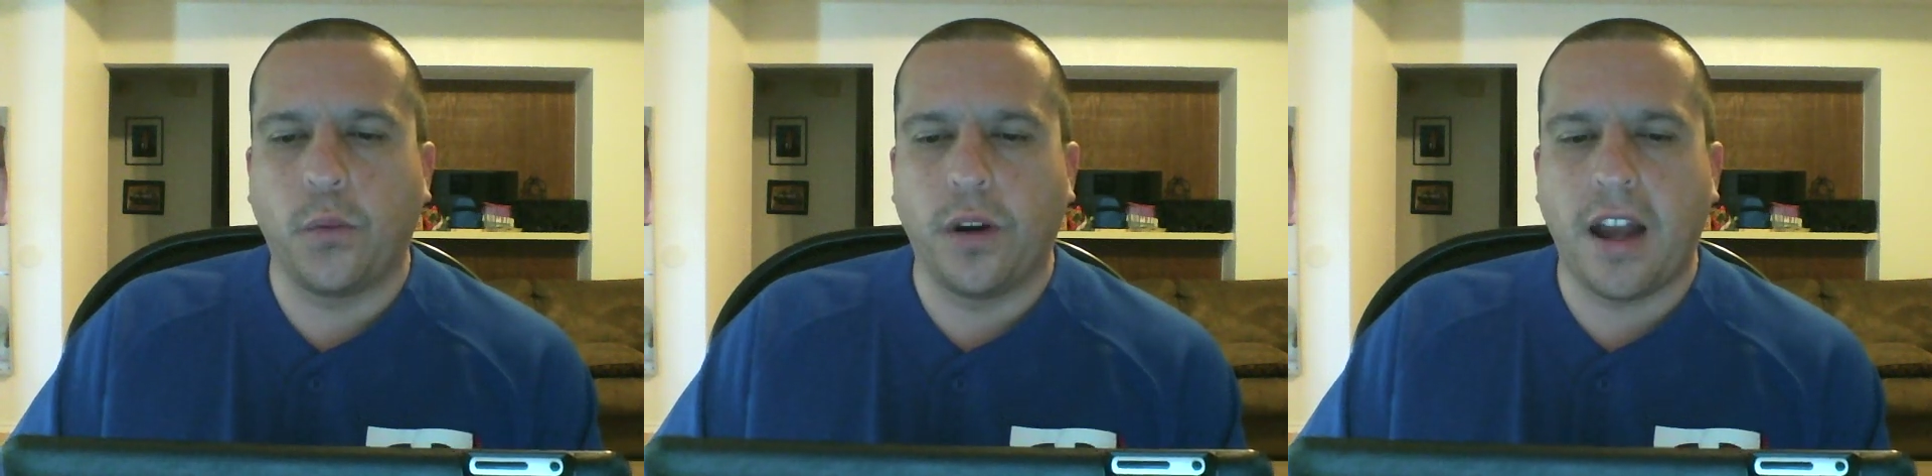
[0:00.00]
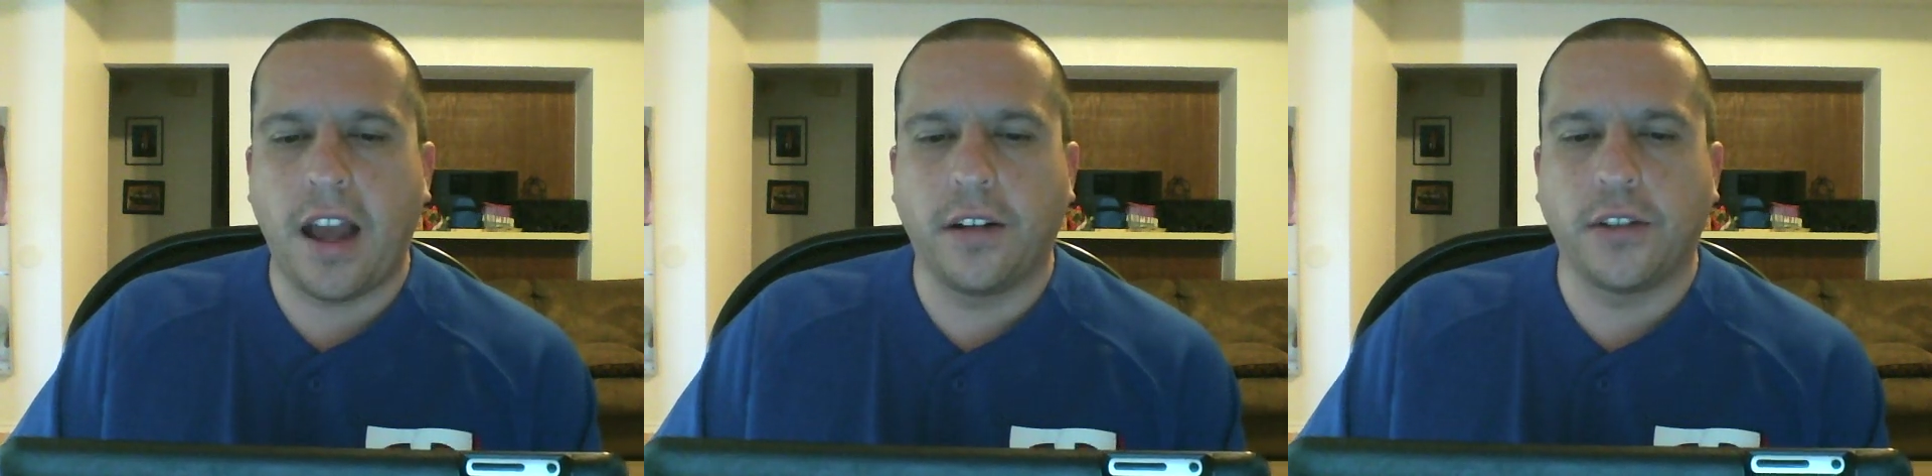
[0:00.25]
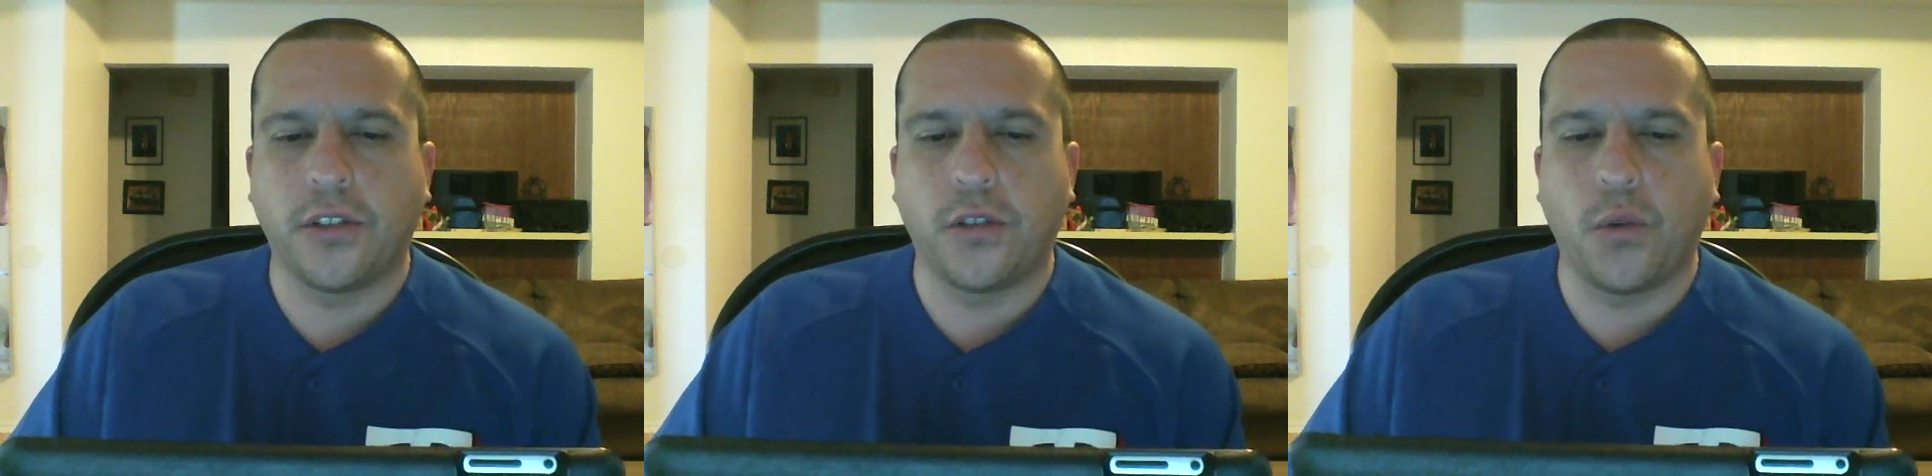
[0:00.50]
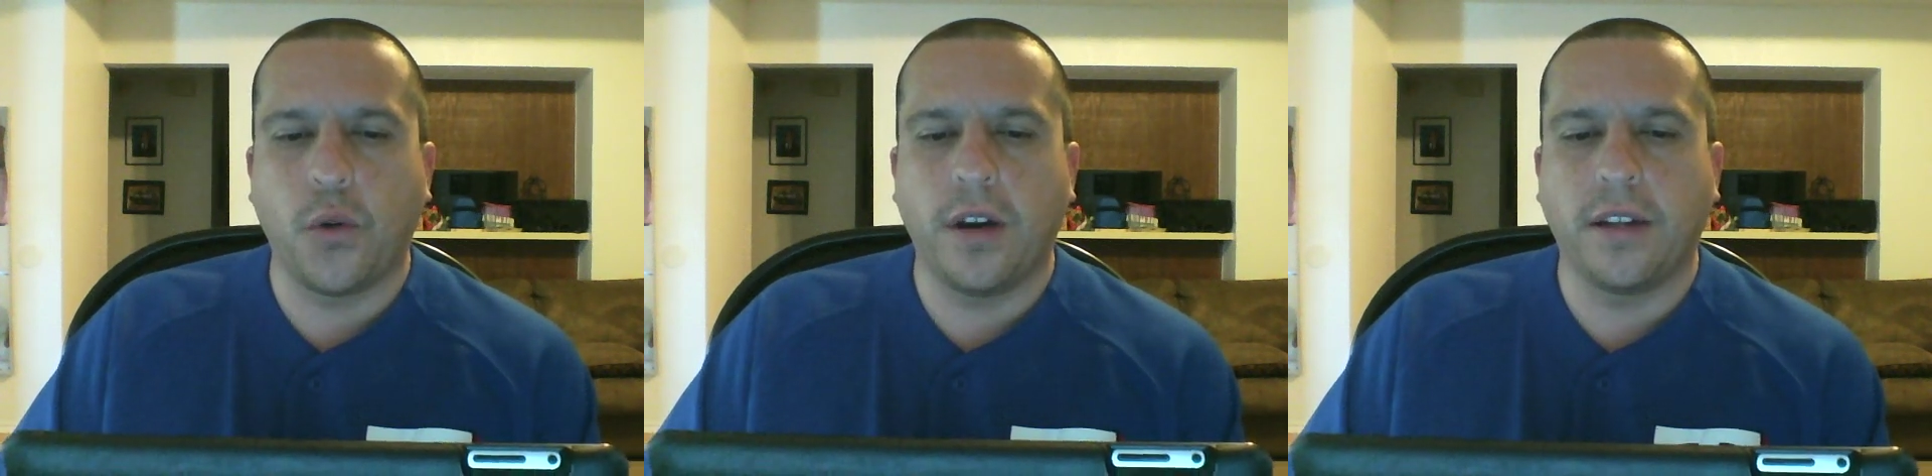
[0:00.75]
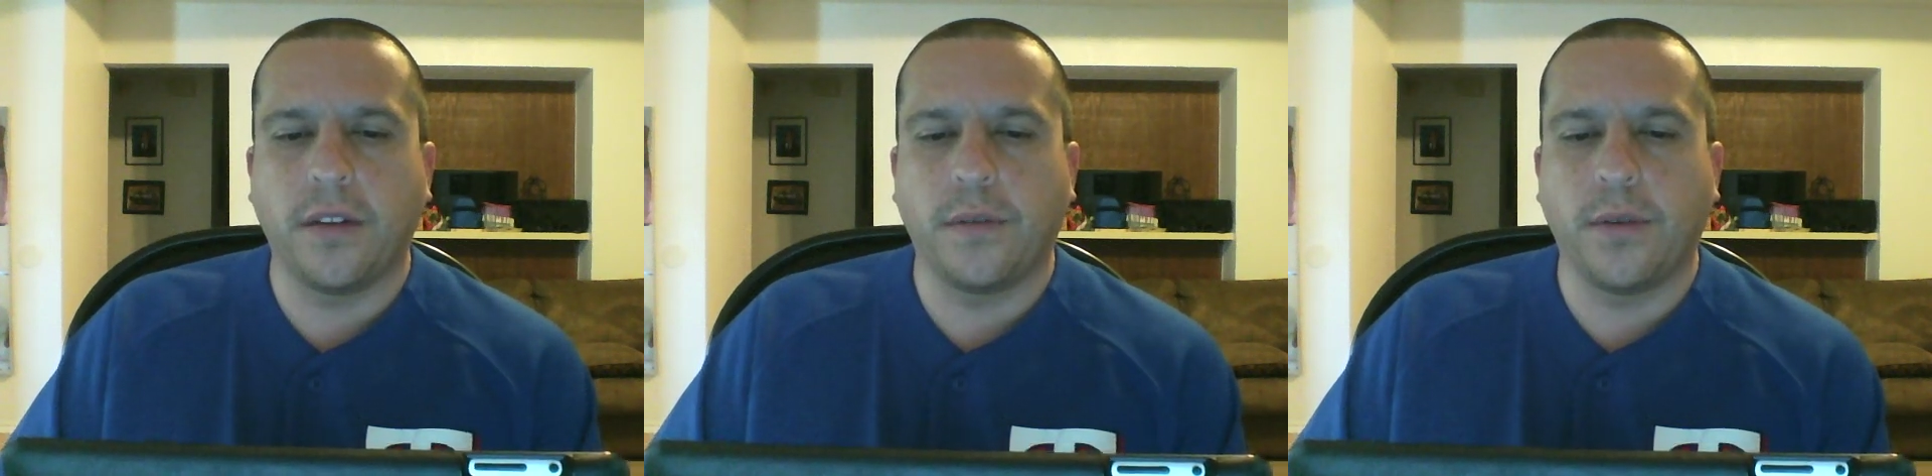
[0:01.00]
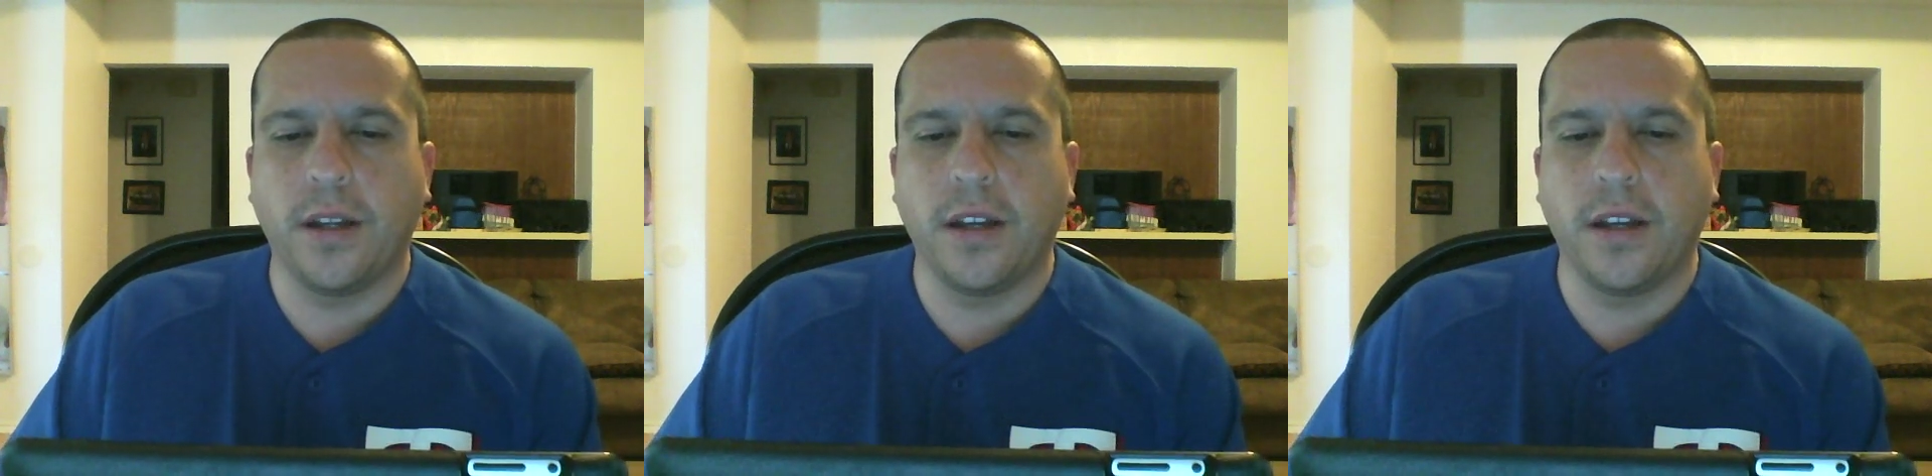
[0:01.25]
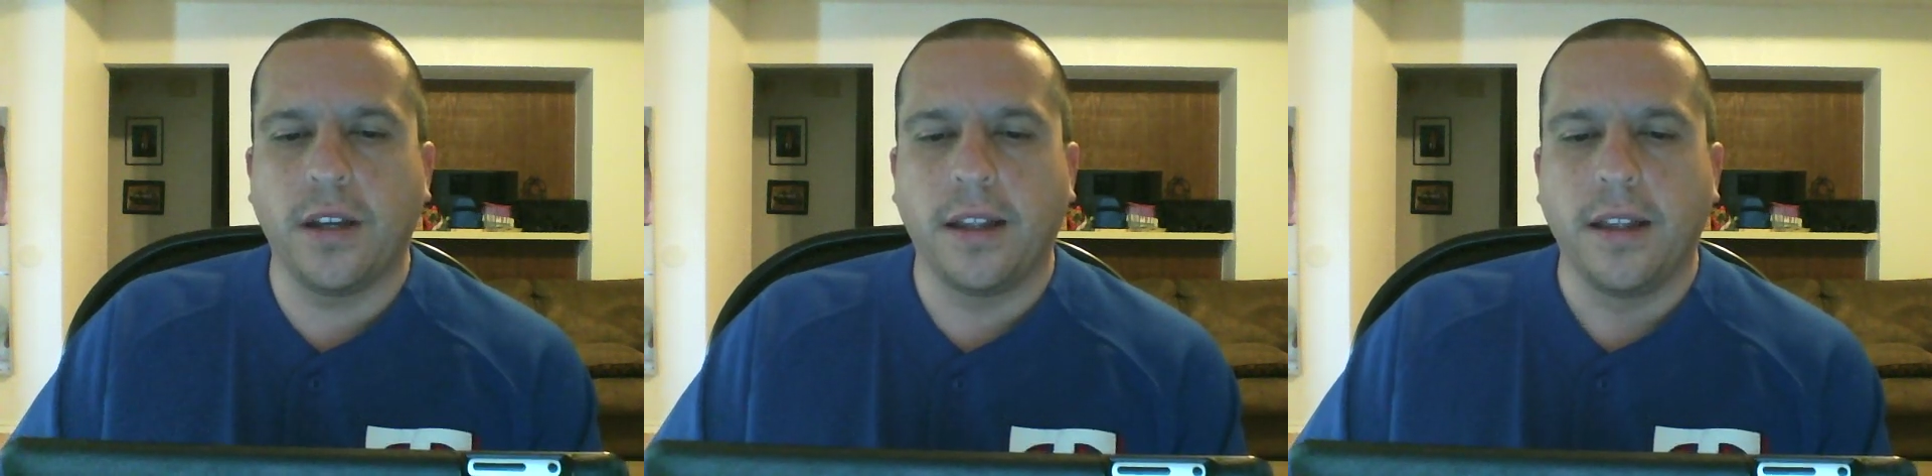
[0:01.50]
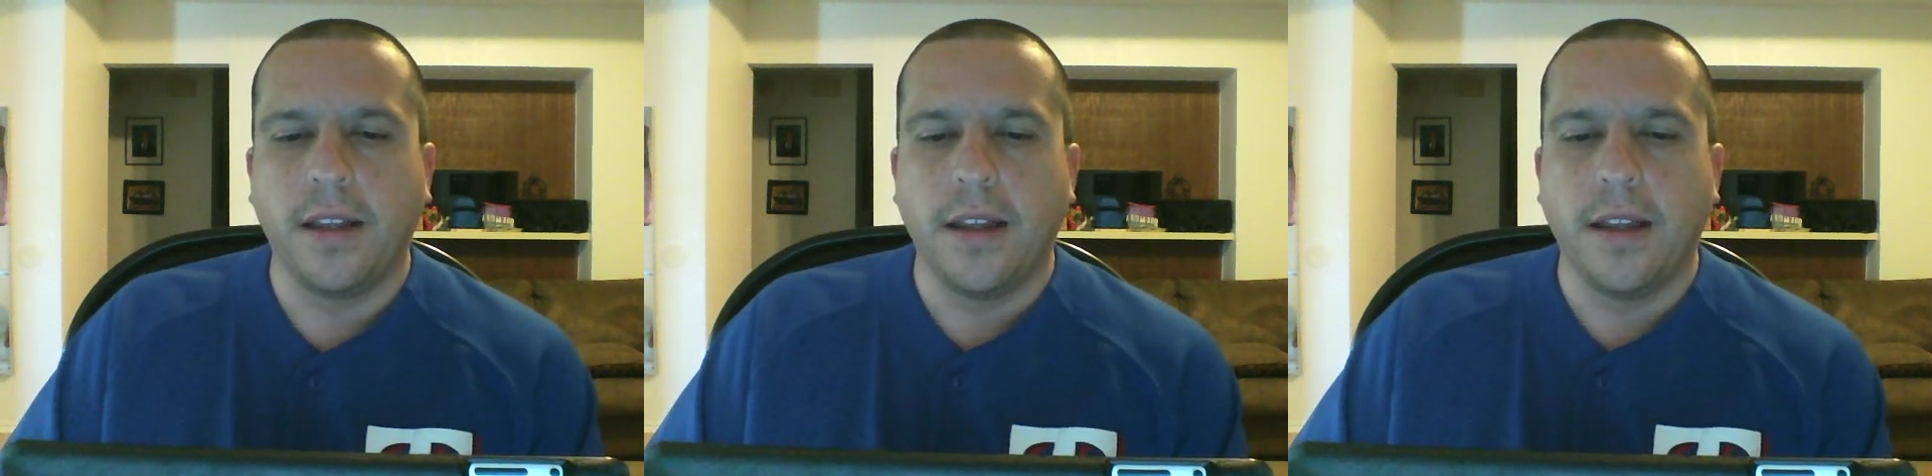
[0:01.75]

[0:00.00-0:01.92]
were not destroyed in the flood,